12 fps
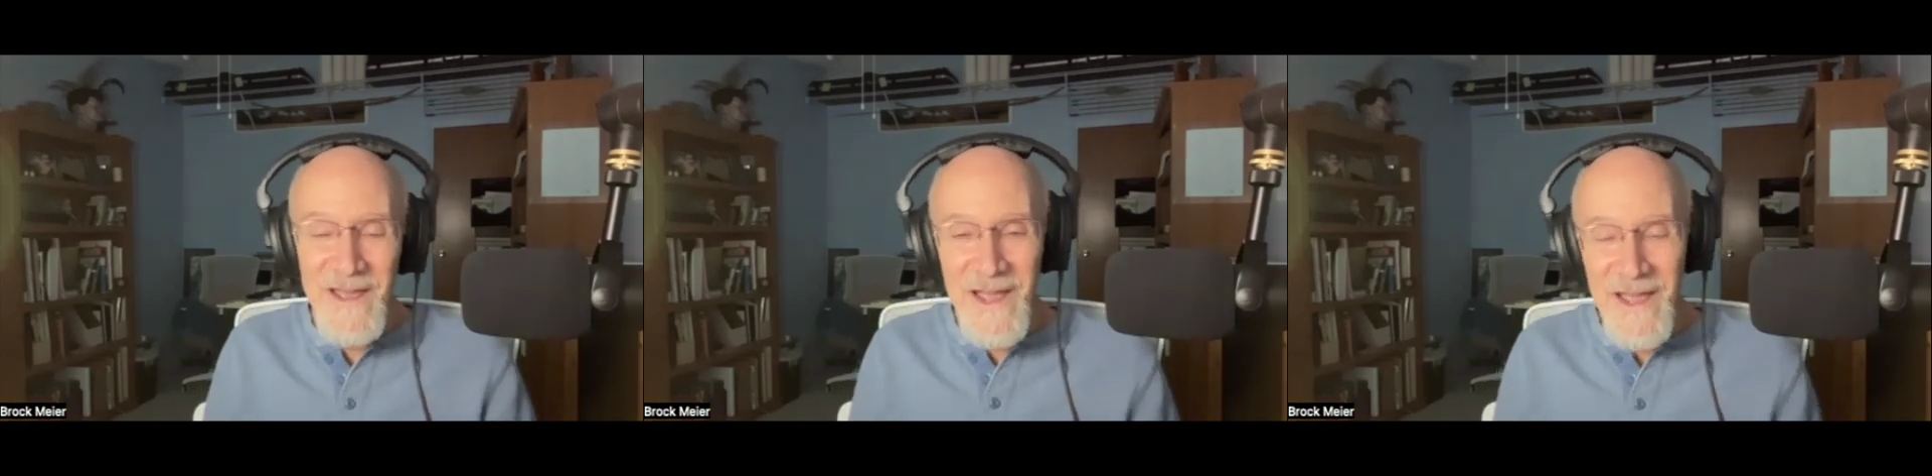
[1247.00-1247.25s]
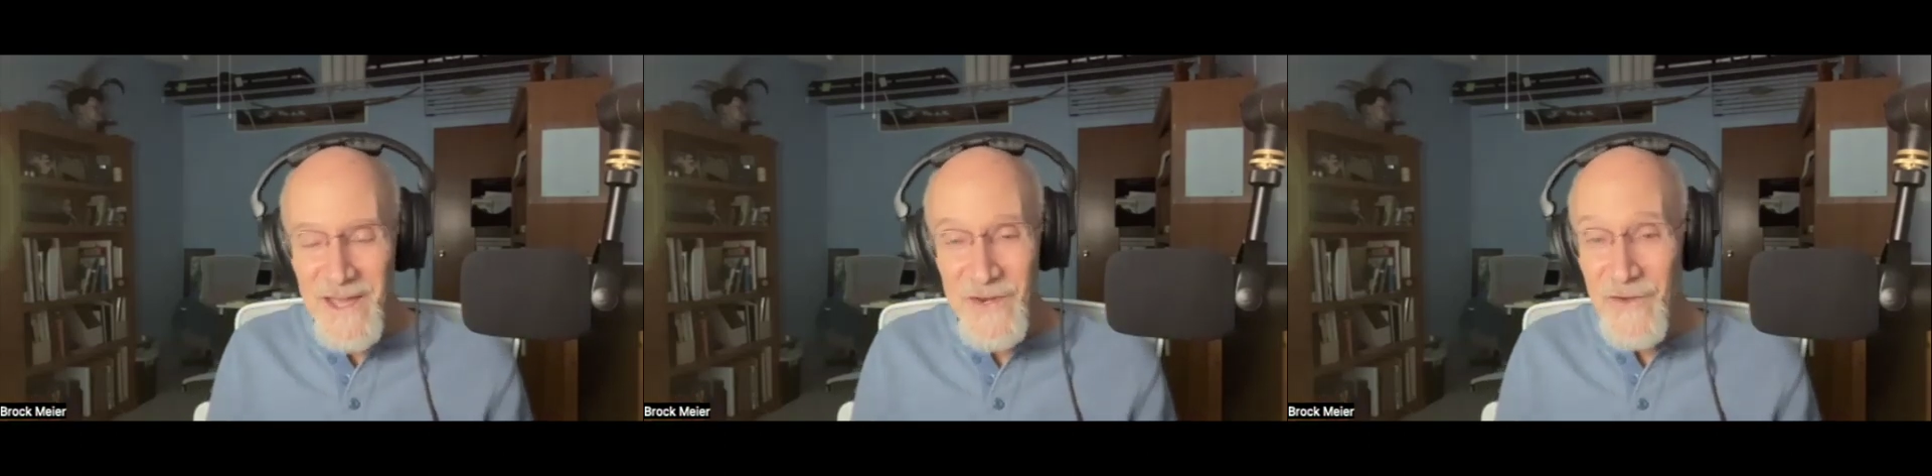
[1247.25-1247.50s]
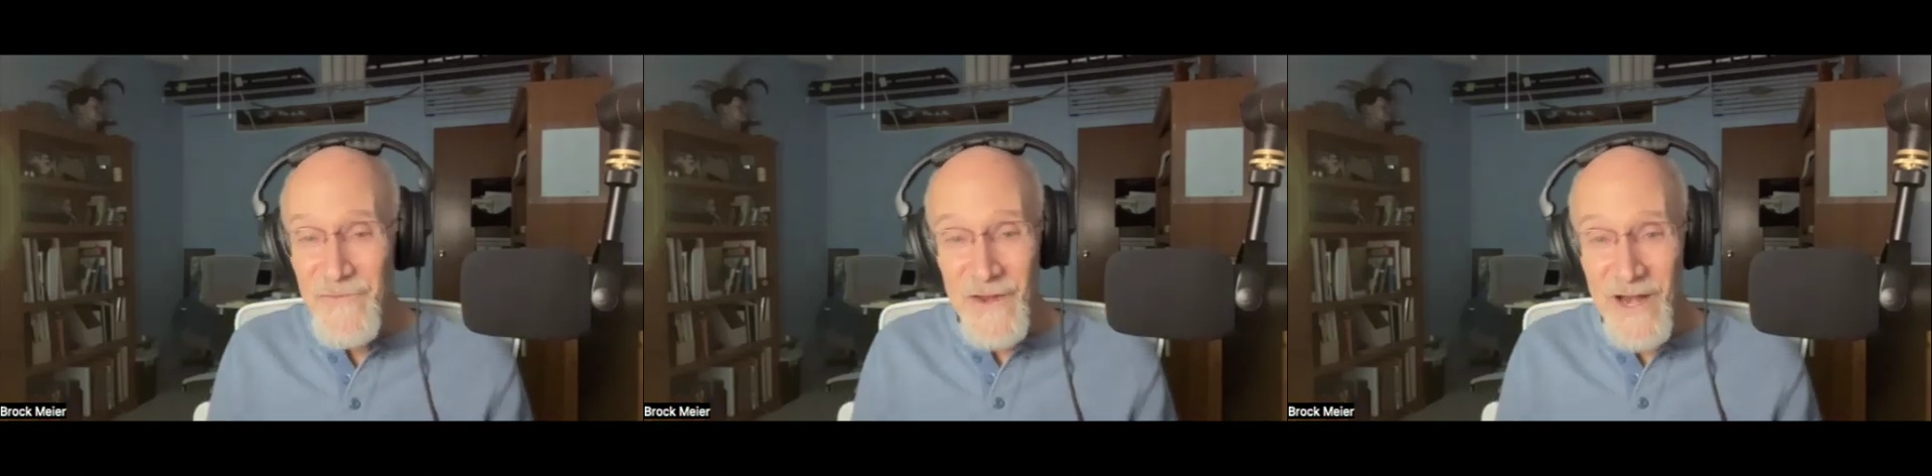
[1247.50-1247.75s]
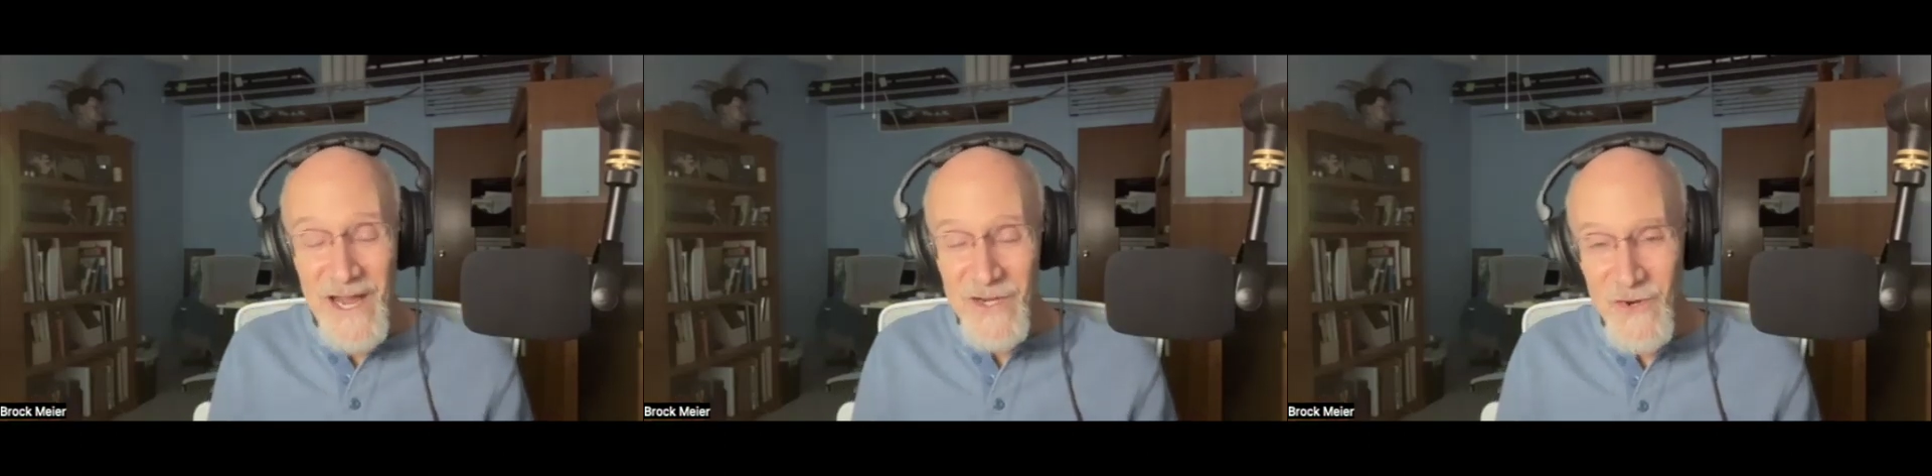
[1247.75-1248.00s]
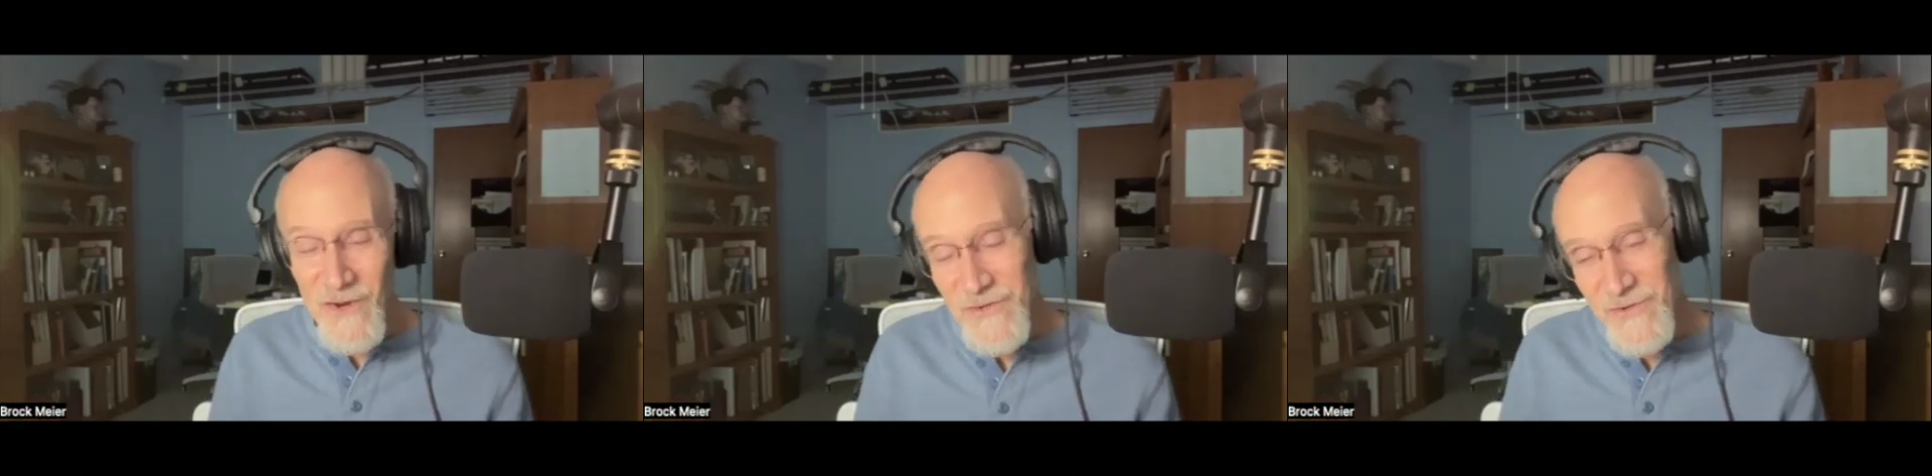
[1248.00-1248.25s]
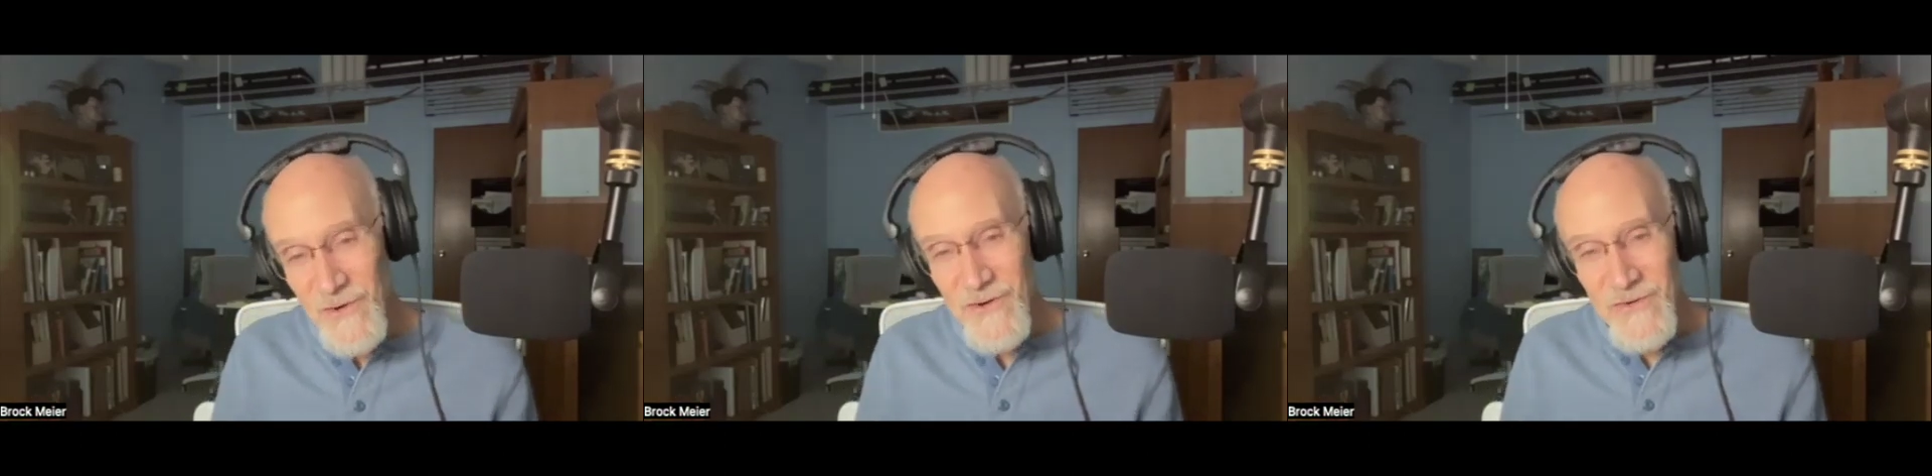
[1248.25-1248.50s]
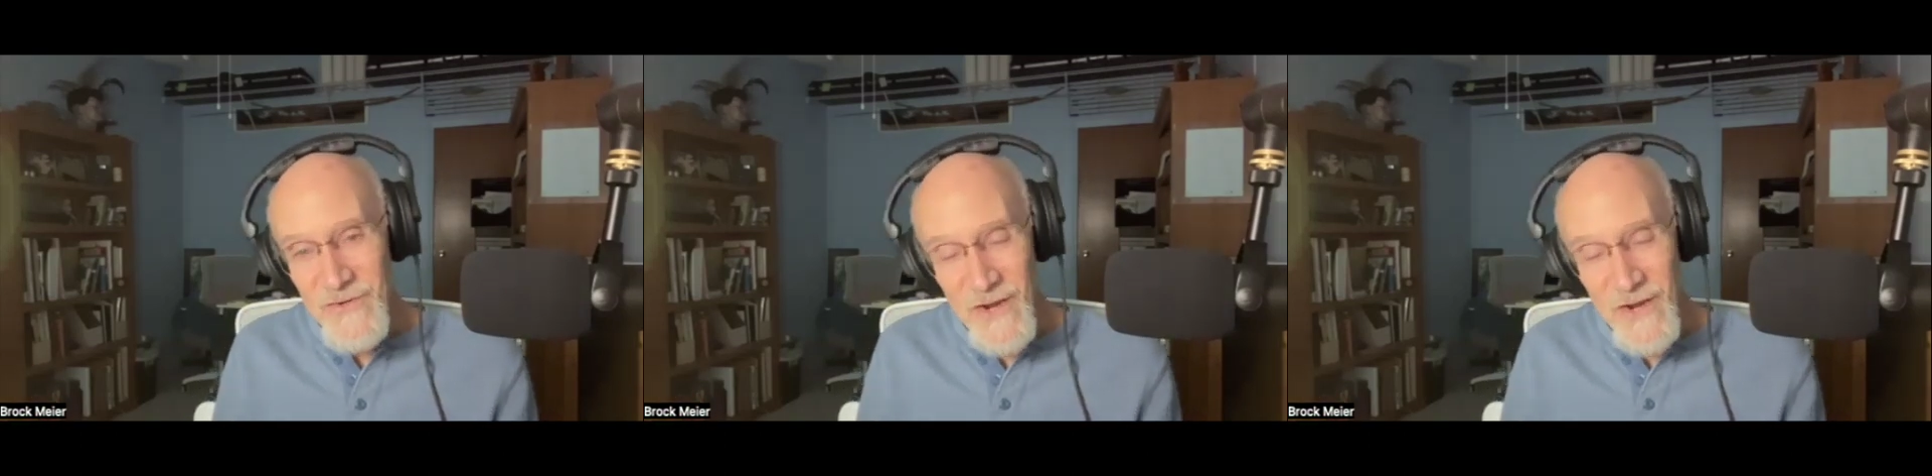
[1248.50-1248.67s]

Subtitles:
And if it actually turns